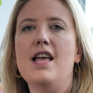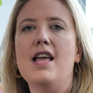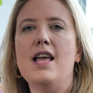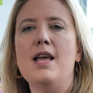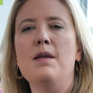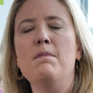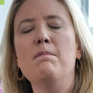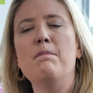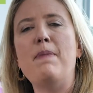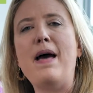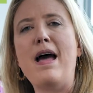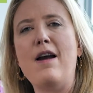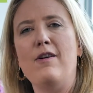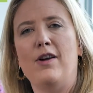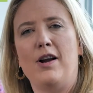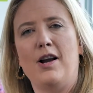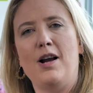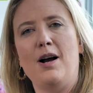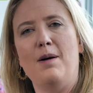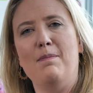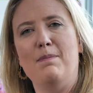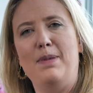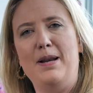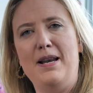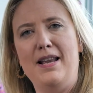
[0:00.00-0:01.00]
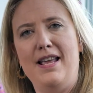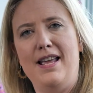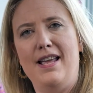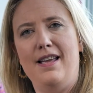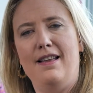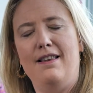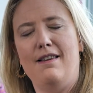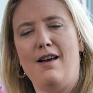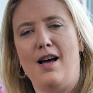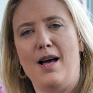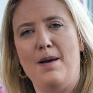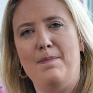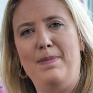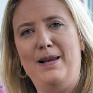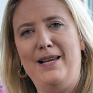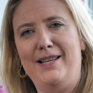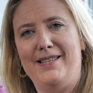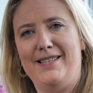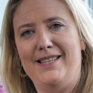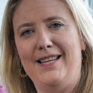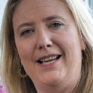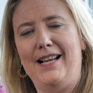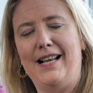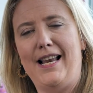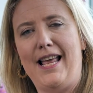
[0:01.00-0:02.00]
In parent company
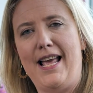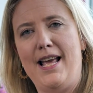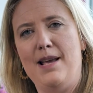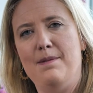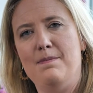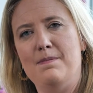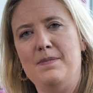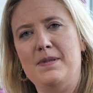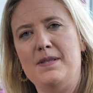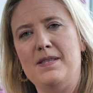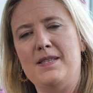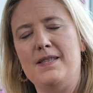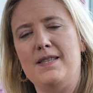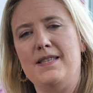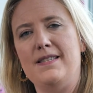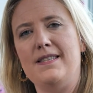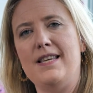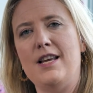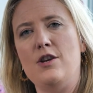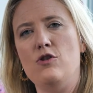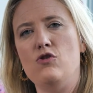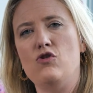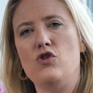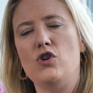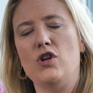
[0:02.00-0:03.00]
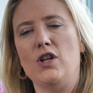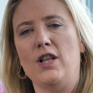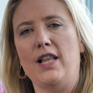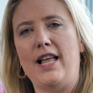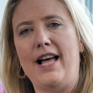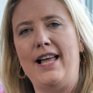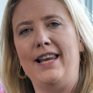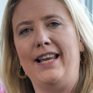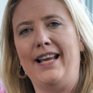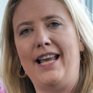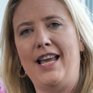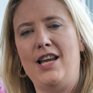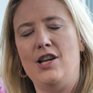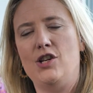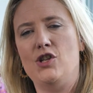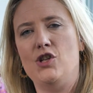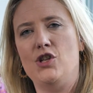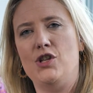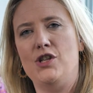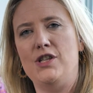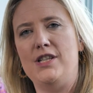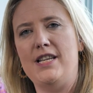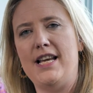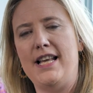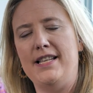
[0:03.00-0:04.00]
liability claims, the central
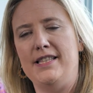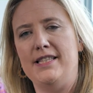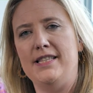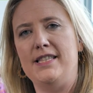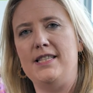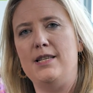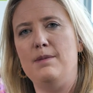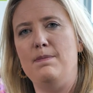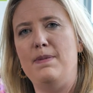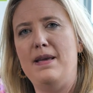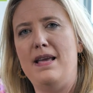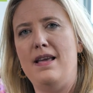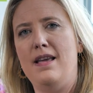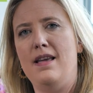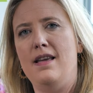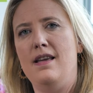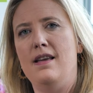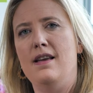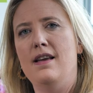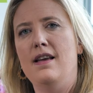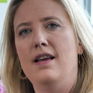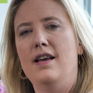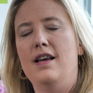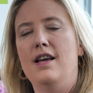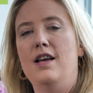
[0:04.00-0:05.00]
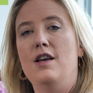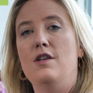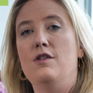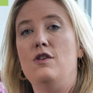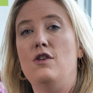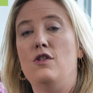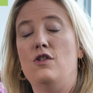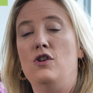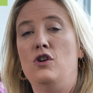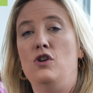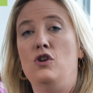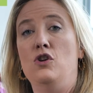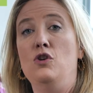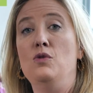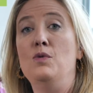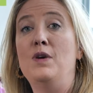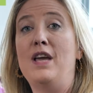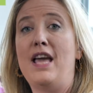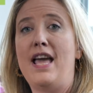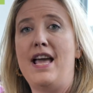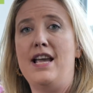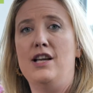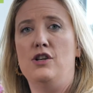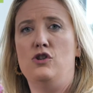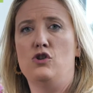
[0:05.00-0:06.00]
allegation tends to be that the
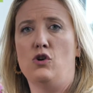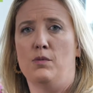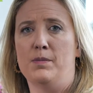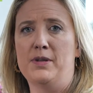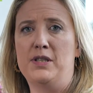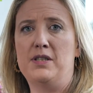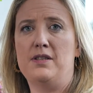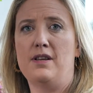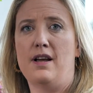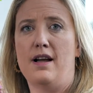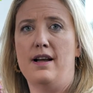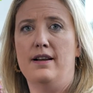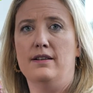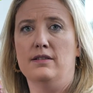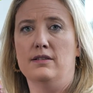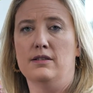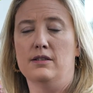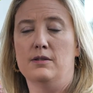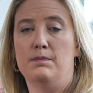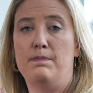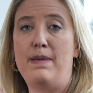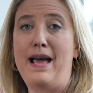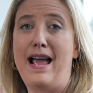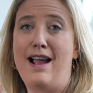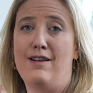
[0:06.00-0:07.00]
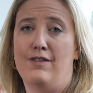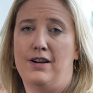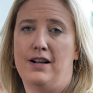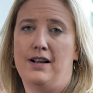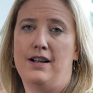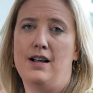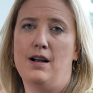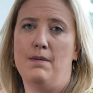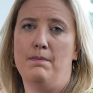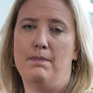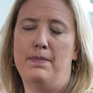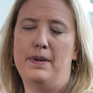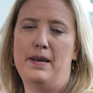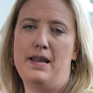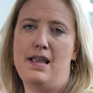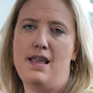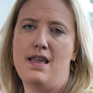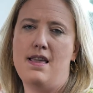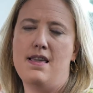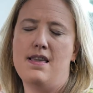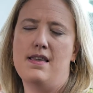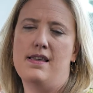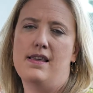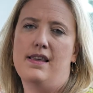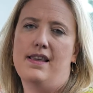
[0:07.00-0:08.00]
UK domiciled parent
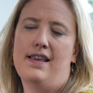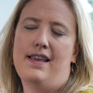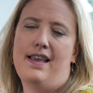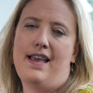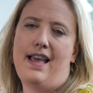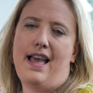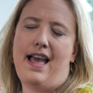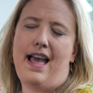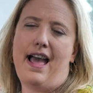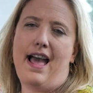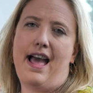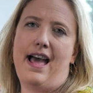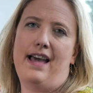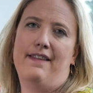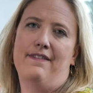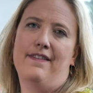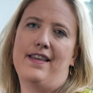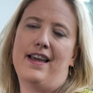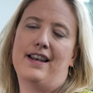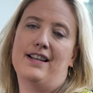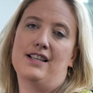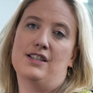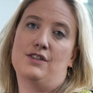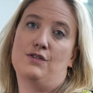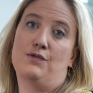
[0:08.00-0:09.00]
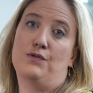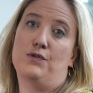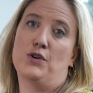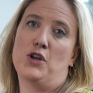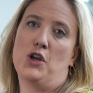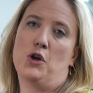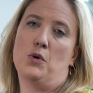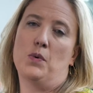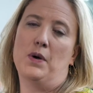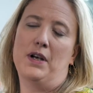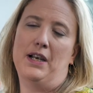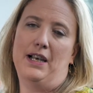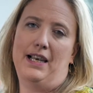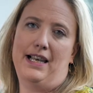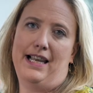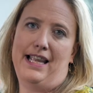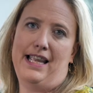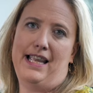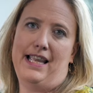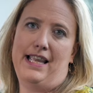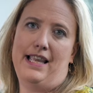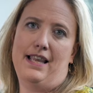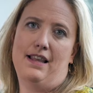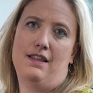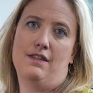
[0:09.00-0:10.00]
company, and that is
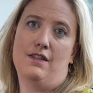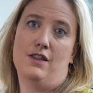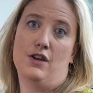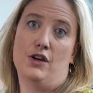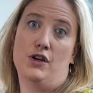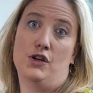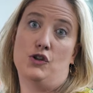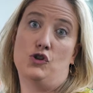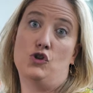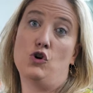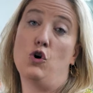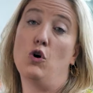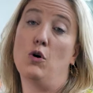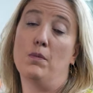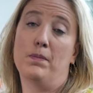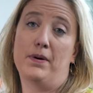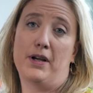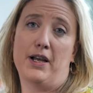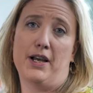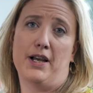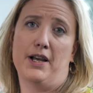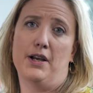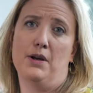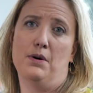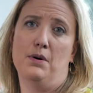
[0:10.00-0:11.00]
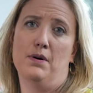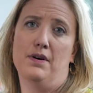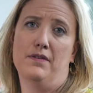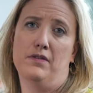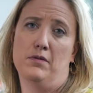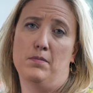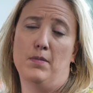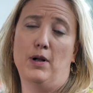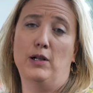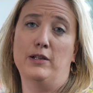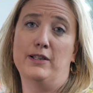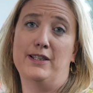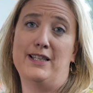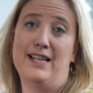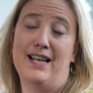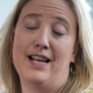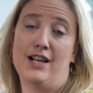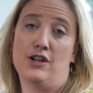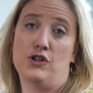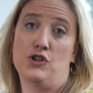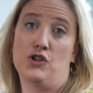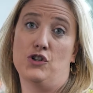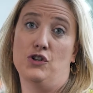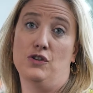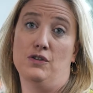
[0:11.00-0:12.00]
frequently the topco of a
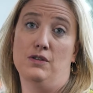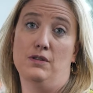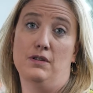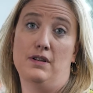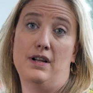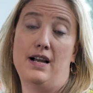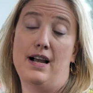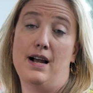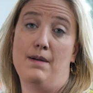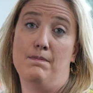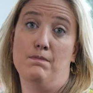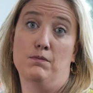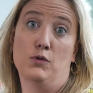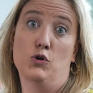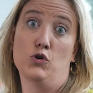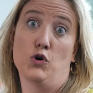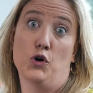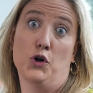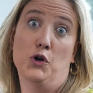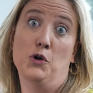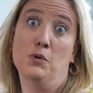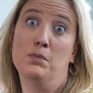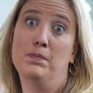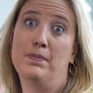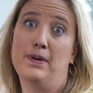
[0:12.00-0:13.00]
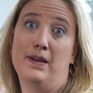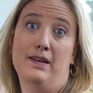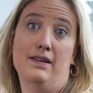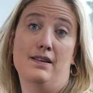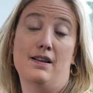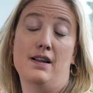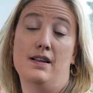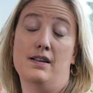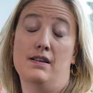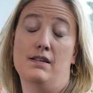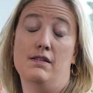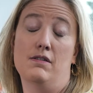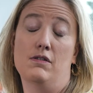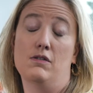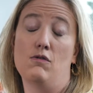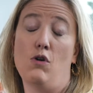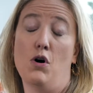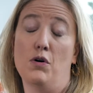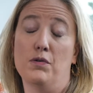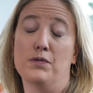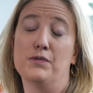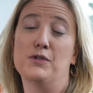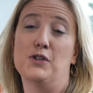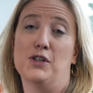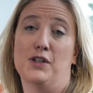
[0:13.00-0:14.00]
multinational group and
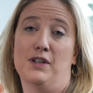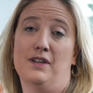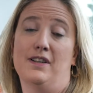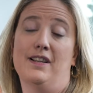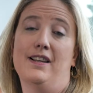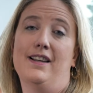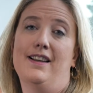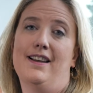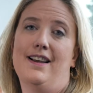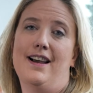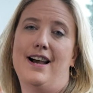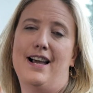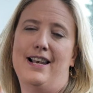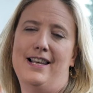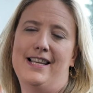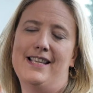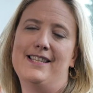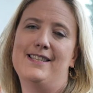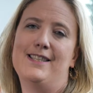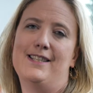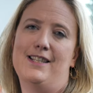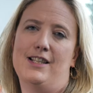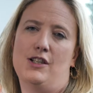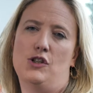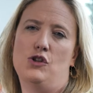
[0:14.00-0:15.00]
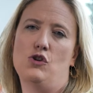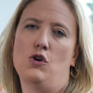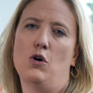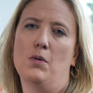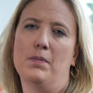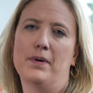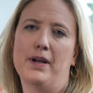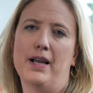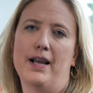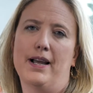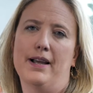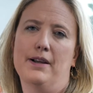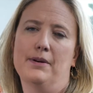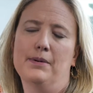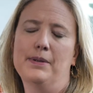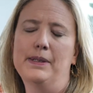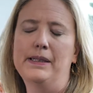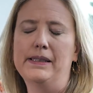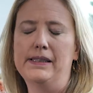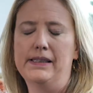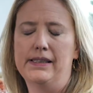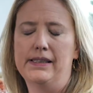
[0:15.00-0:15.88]
often a listed topco,